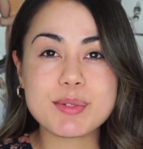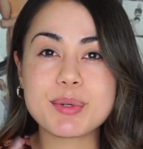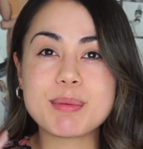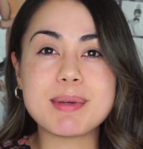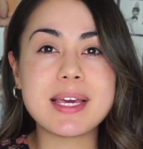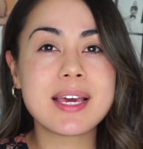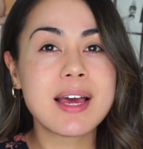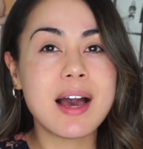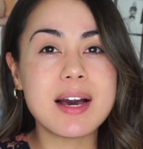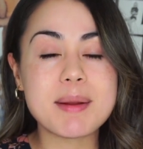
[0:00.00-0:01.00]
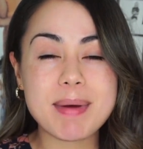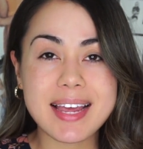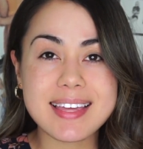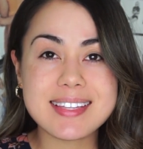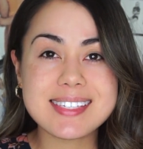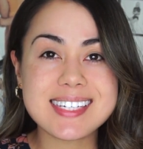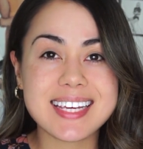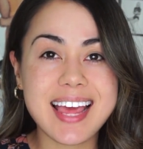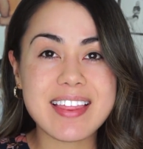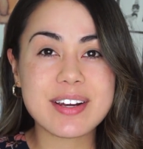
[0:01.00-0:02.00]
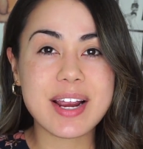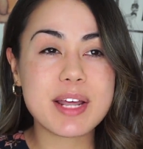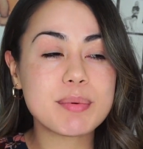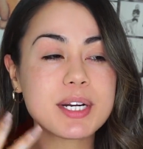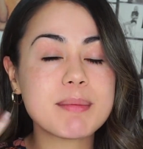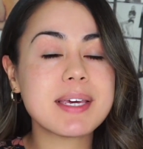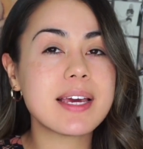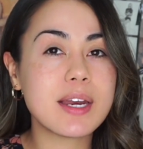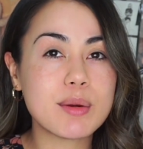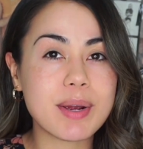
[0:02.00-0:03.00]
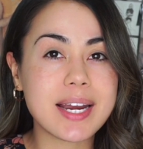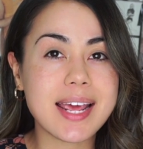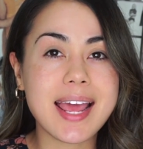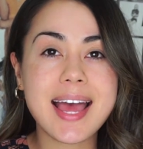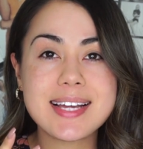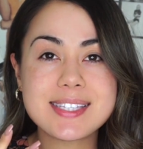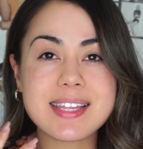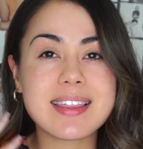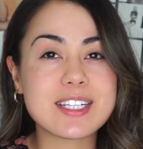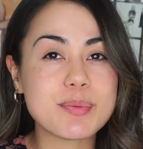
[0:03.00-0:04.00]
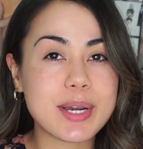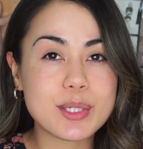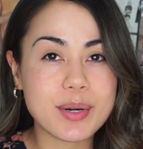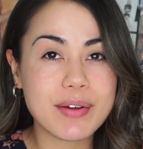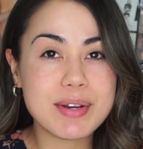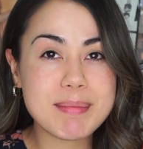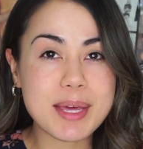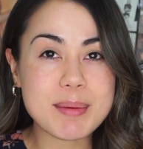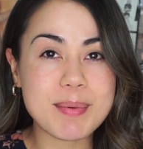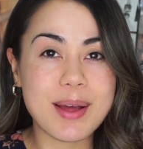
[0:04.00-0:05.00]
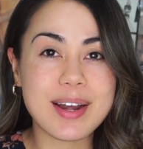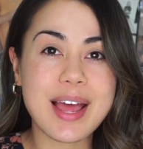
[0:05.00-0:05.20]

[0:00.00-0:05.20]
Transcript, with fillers: so we're going to be unbagging this together and we're gonna be getting ready, hence that's why I don't have any makeup on.